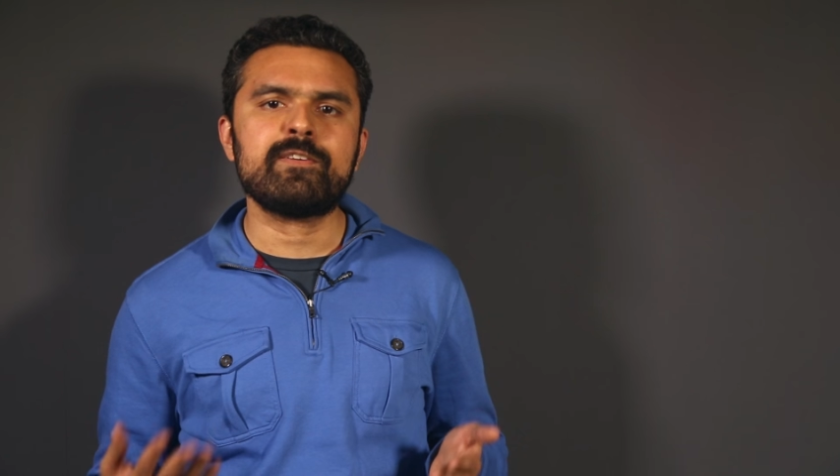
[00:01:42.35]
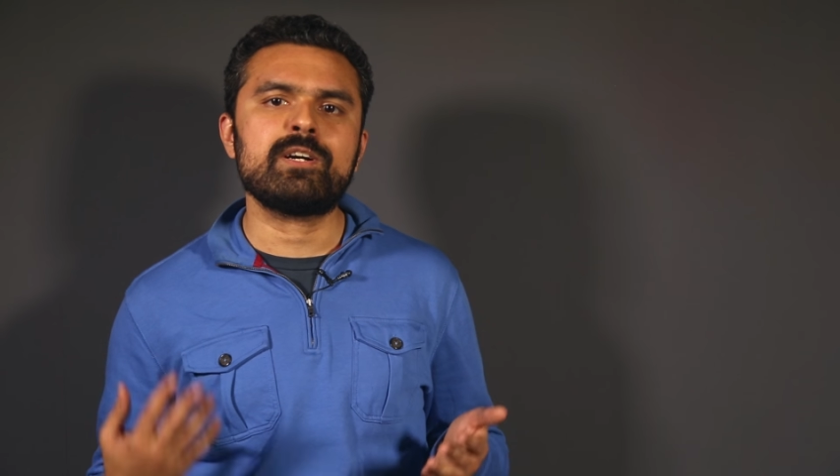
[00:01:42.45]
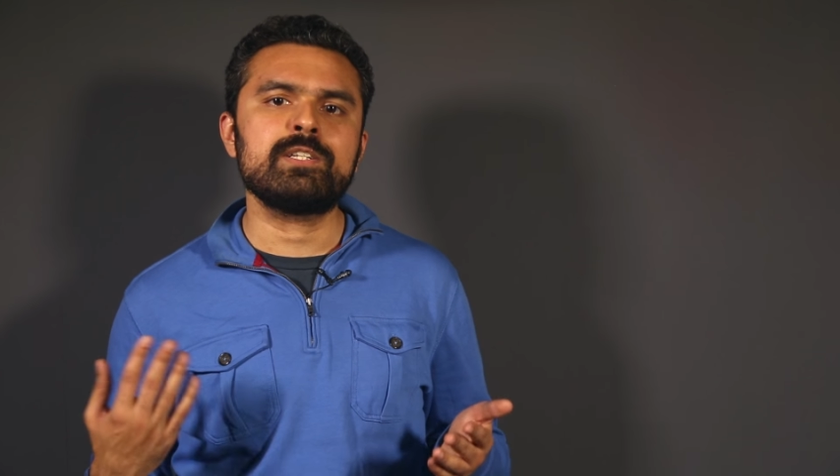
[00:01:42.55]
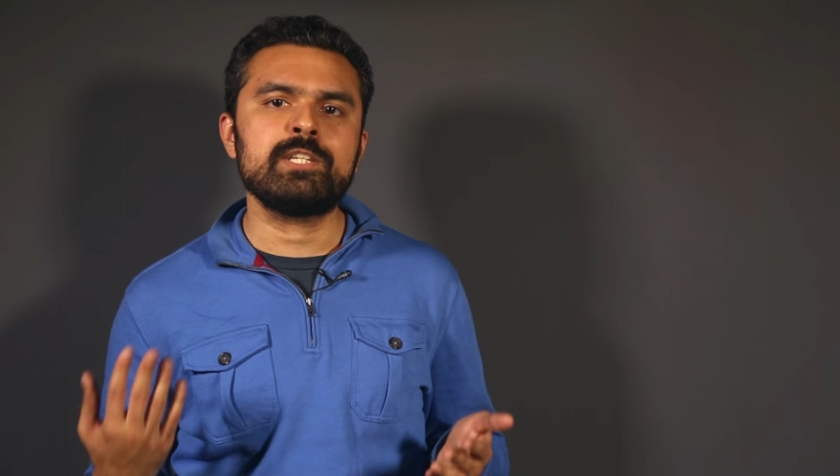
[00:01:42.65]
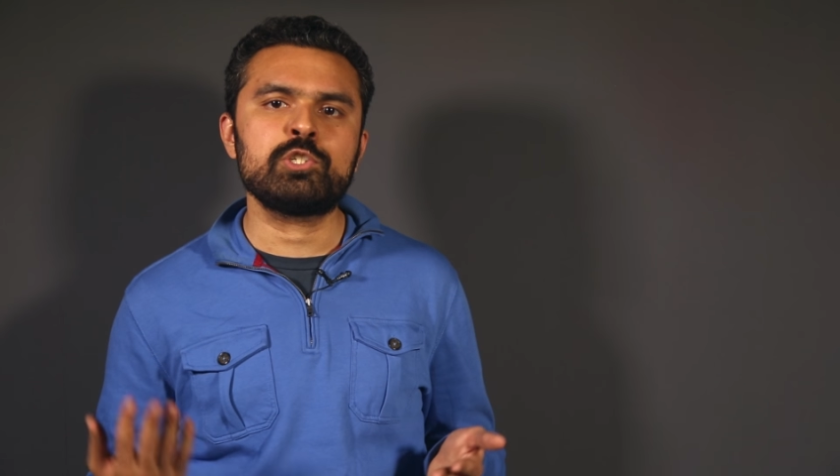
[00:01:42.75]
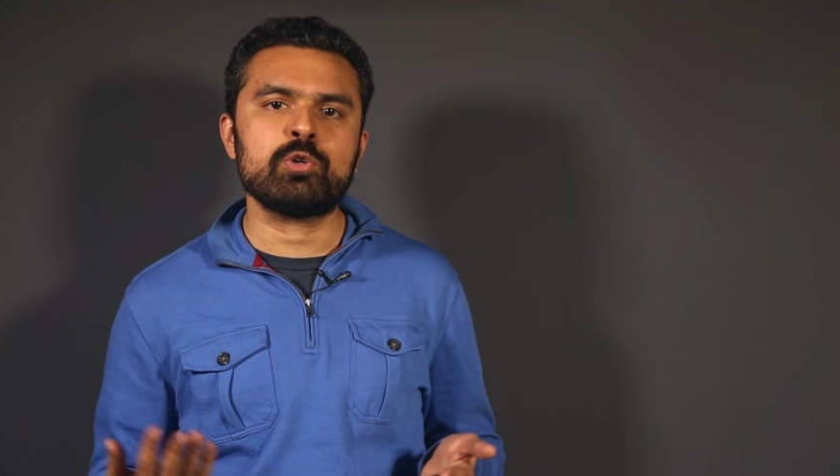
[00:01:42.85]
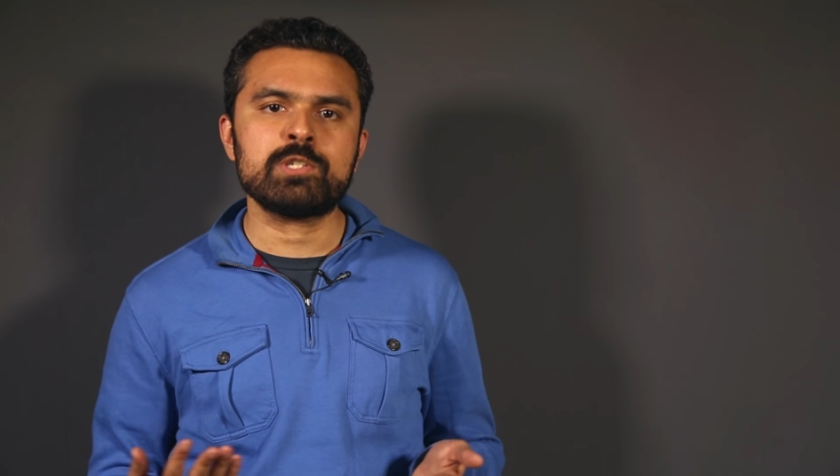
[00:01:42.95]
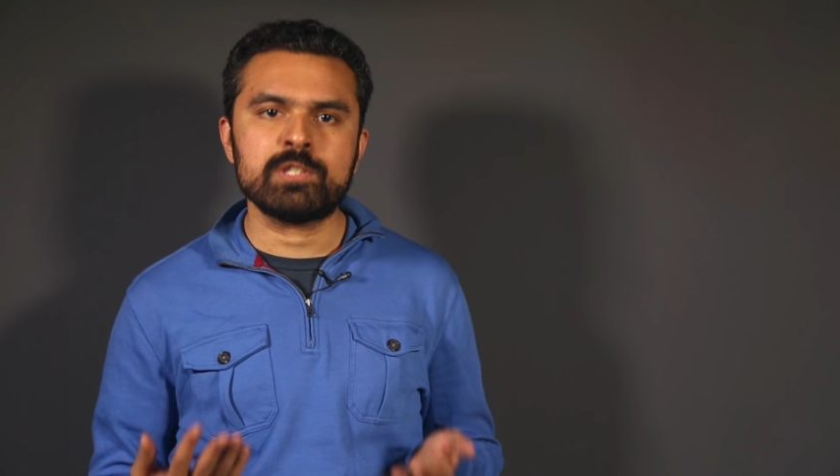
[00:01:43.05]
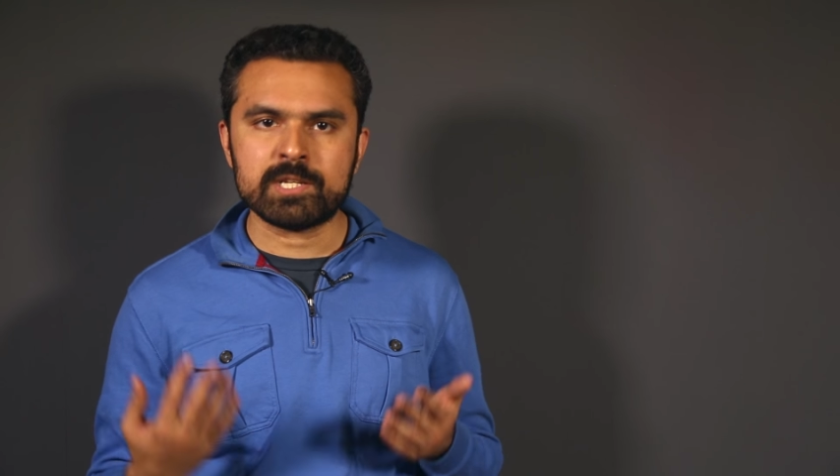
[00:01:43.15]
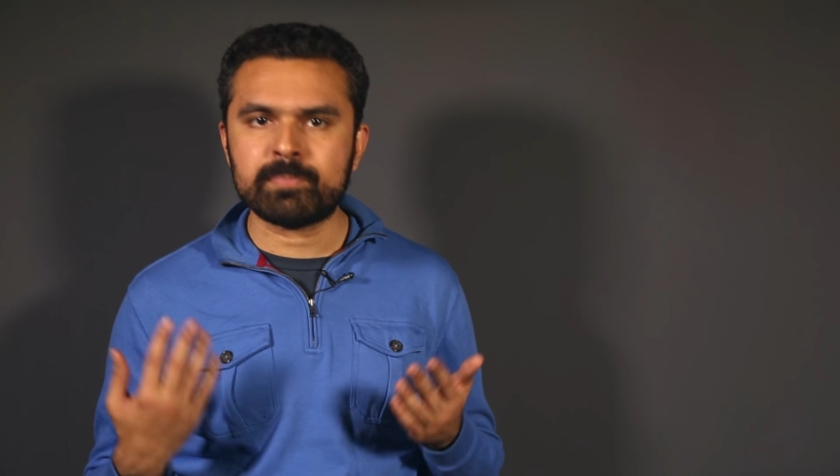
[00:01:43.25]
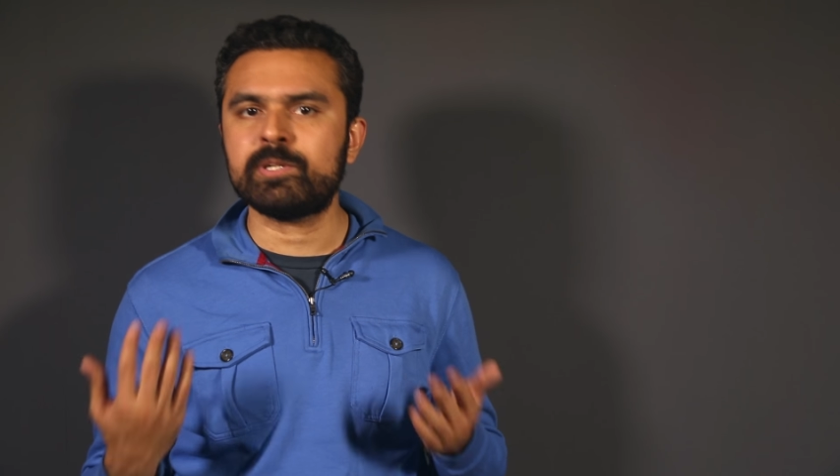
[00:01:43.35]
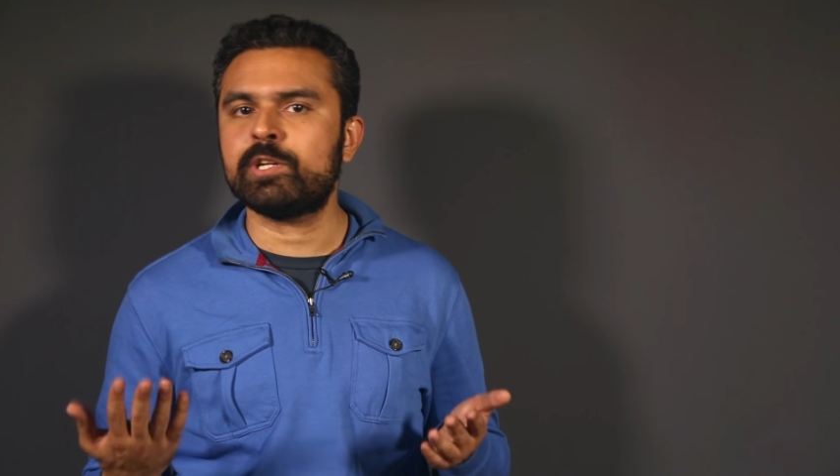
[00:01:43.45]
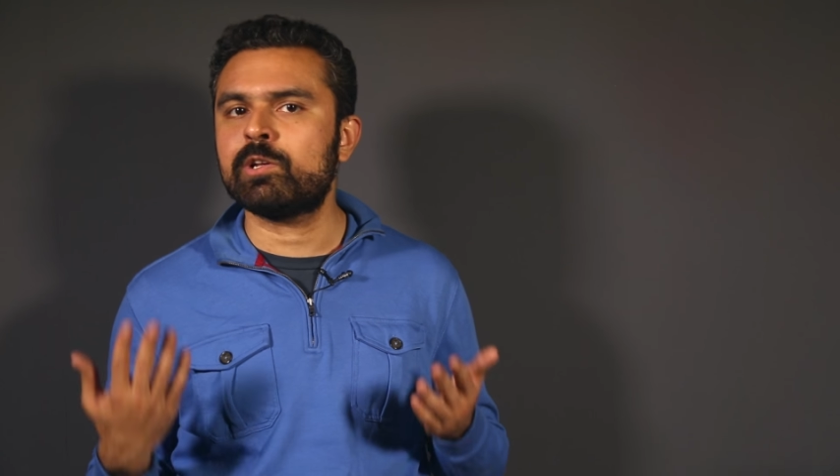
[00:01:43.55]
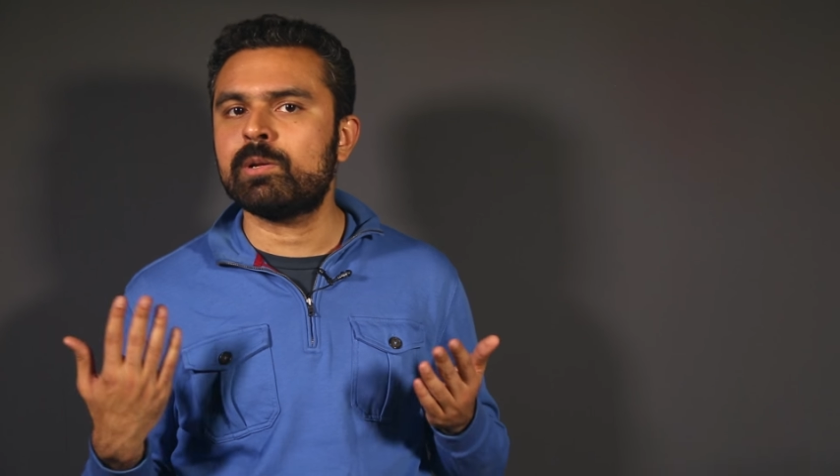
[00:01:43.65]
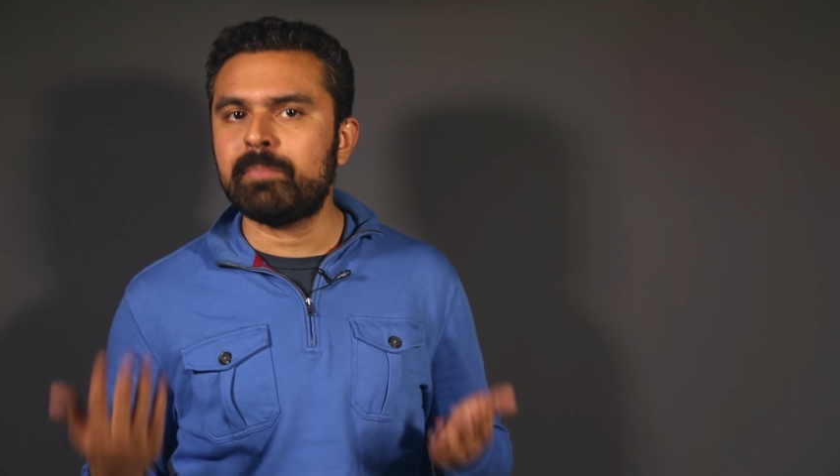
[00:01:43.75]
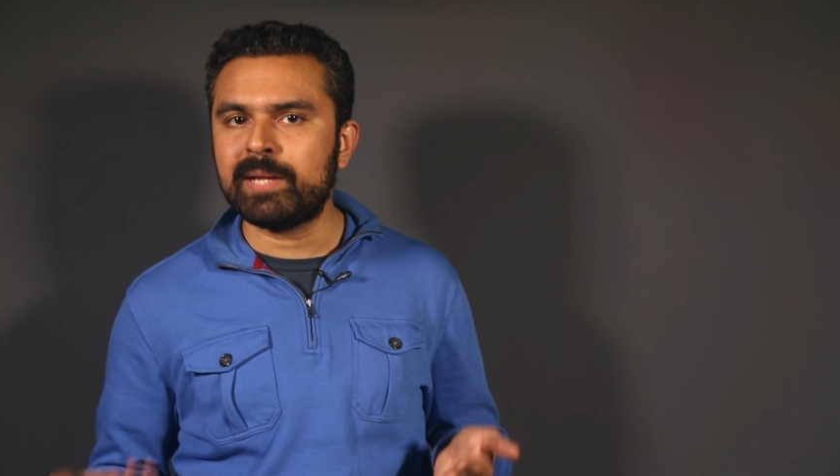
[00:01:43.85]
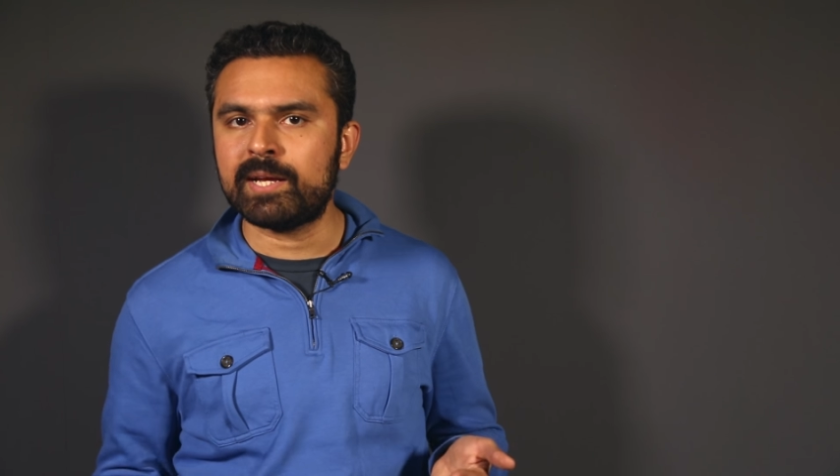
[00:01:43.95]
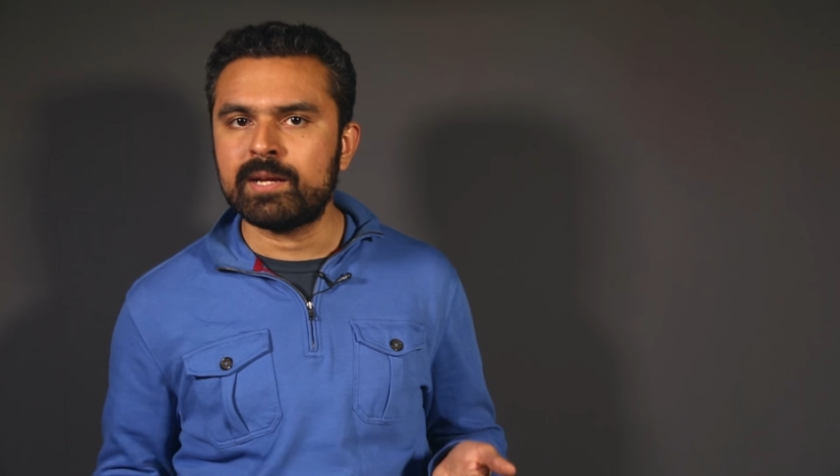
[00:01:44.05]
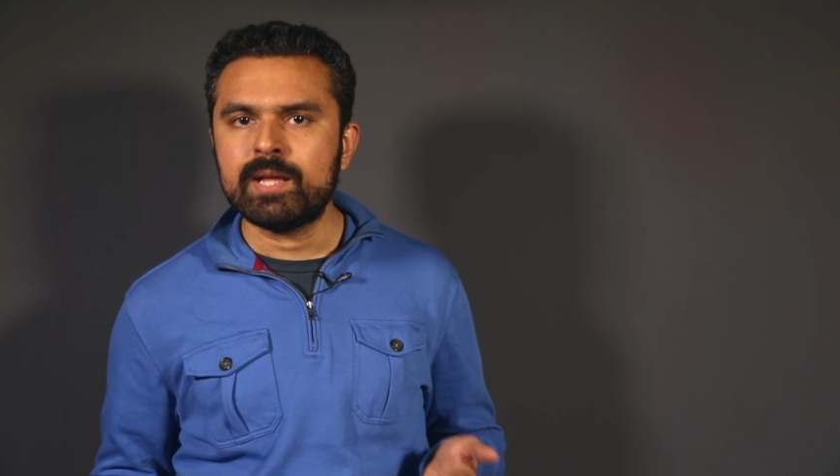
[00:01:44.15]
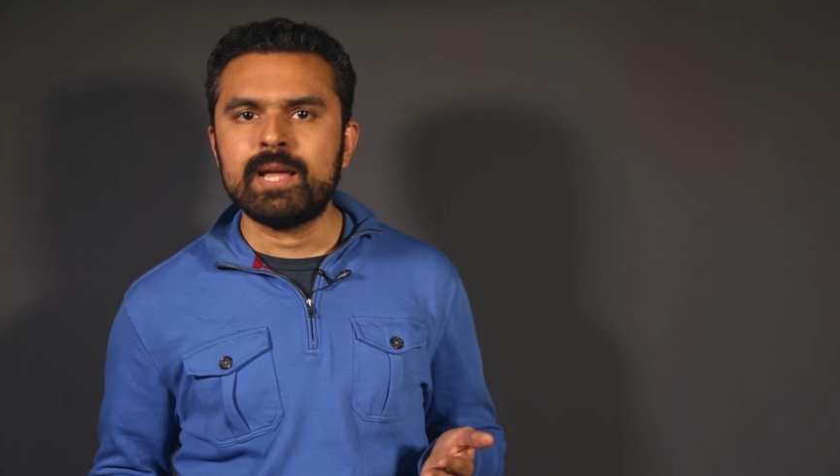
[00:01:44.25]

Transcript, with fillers: Farhadi chose this particular play